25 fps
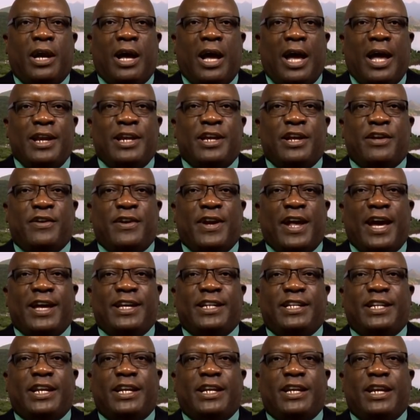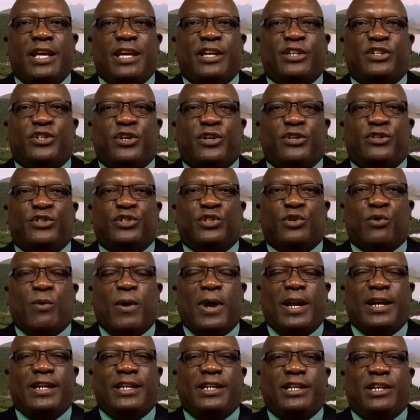and the United Nations
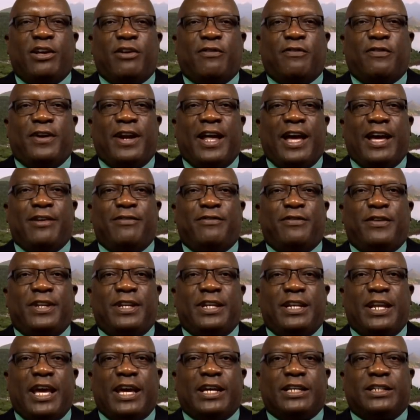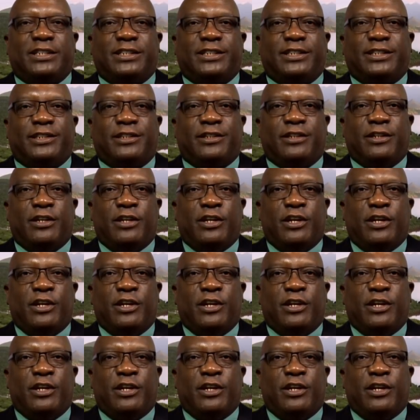Quality of Life Index,